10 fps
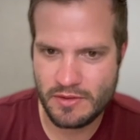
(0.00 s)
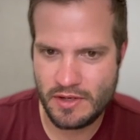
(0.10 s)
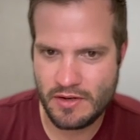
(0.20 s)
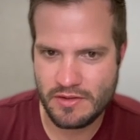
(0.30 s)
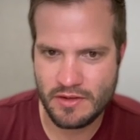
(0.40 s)

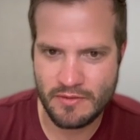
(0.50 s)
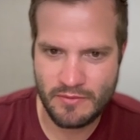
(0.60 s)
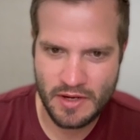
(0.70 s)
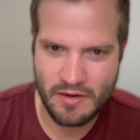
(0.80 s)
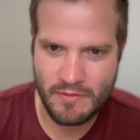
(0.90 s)
So here's your
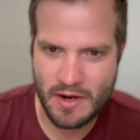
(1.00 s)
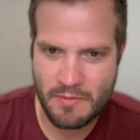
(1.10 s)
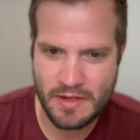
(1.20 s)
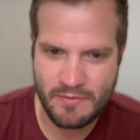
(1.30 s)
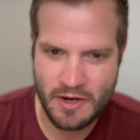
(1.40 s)
configure
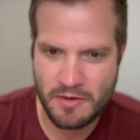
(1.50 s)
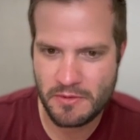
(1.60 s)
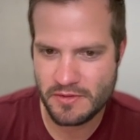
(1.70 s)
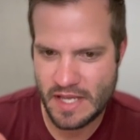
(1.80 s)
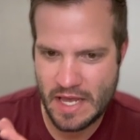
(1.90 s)
environment,
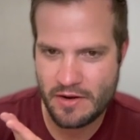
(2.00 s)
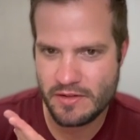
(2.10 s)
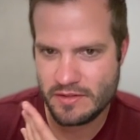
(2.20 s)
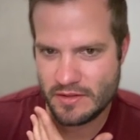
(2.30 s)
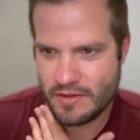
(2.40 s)
variables,
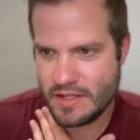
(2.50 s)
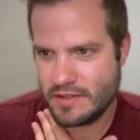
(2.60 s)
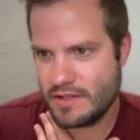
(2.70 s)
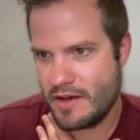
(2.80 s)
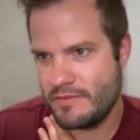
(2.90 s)
add-ons, all that
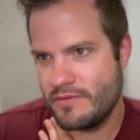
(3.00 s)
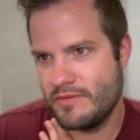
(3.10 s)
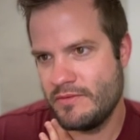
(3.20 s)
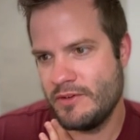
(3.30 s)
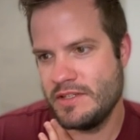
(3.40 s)

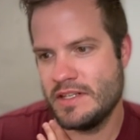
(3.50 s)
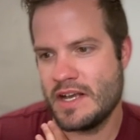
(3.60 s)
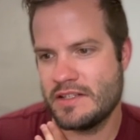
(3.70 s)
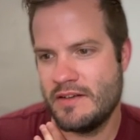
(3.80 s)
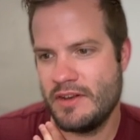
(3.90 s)
stuff, recent
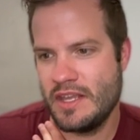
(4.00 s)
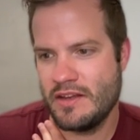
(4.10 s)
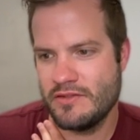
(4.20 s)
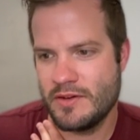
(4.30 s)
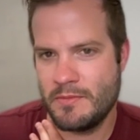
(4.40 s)
activity,
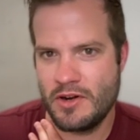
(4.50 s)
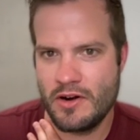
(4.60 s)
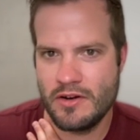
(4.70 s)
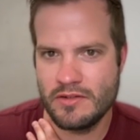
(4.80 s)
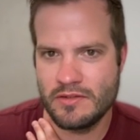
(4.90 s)

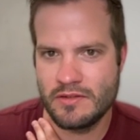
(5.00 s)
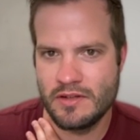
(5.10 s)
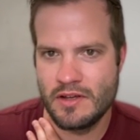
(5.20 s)
contributors,